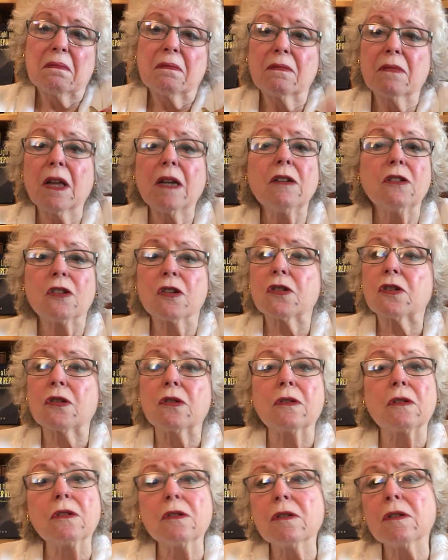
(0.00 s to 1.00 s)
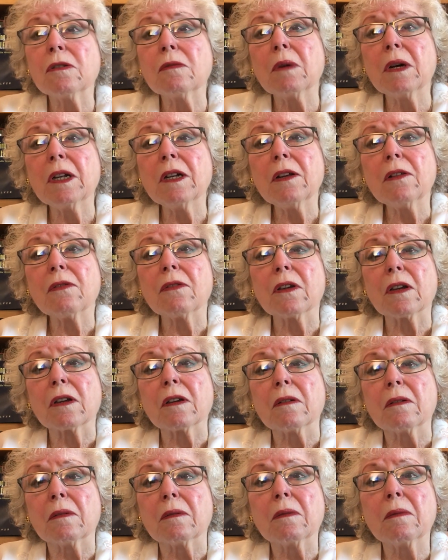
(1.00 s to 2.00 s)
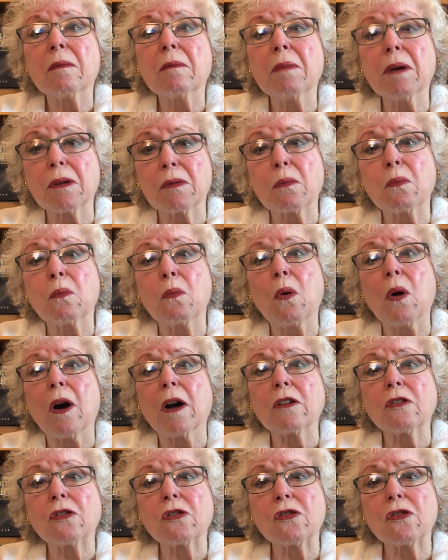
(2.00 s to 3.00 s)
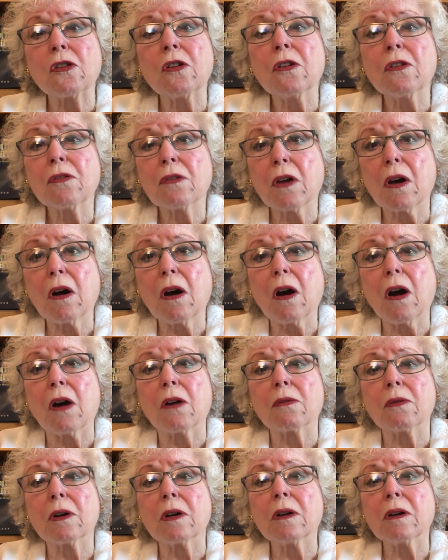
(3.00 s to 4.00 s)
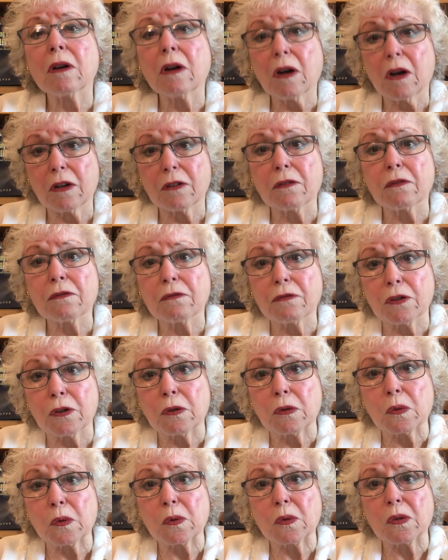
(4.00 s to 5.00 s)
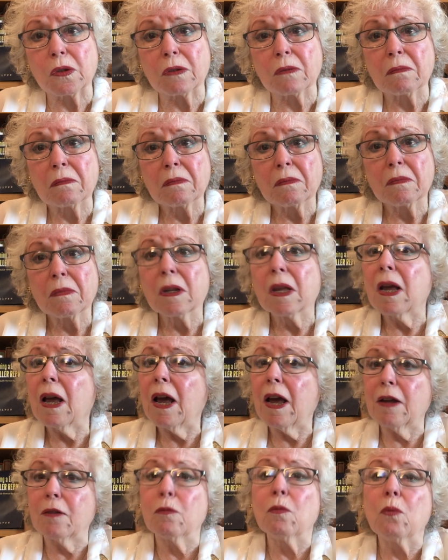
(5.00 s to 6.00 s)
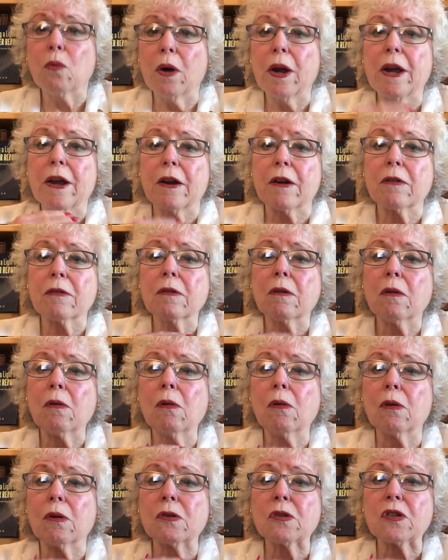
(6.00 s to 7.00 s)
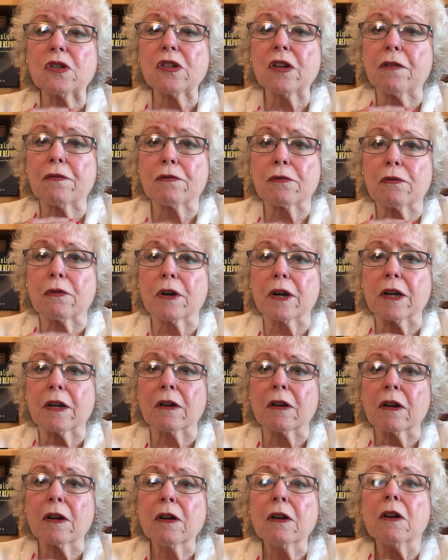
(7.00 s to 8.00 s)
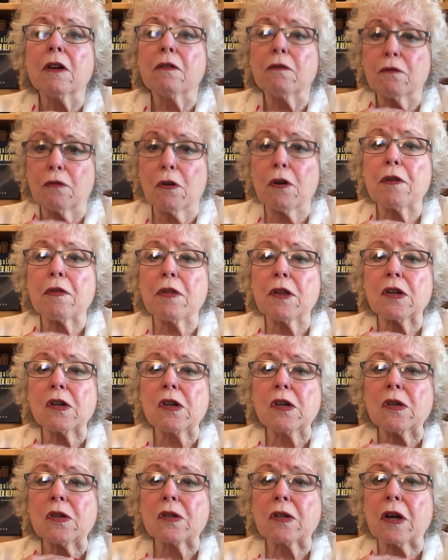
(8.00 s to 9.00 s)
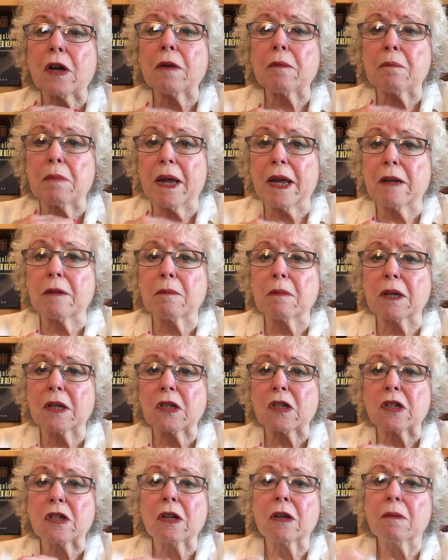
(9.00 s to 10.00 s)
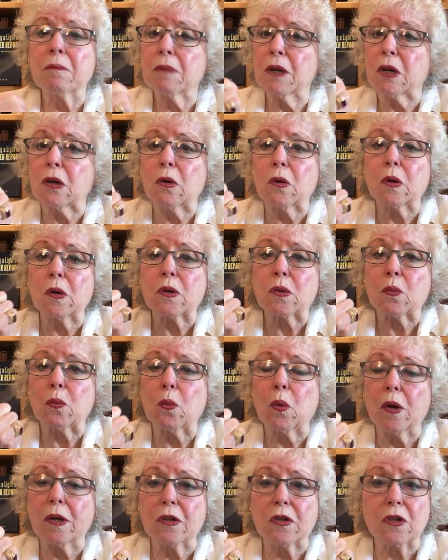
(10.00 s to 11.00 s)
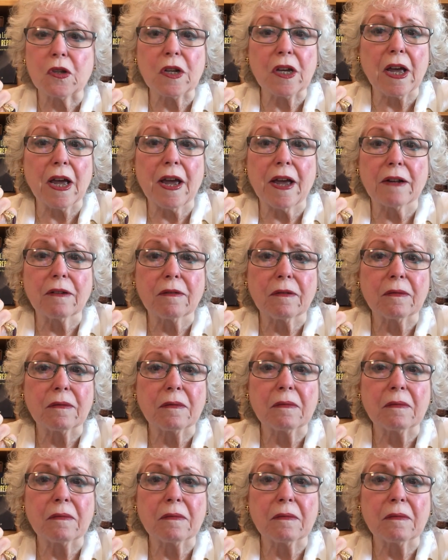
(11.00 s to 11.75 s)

they just couldn't do anything but watch the horror unfold and we're all suffering for these amendments because once again,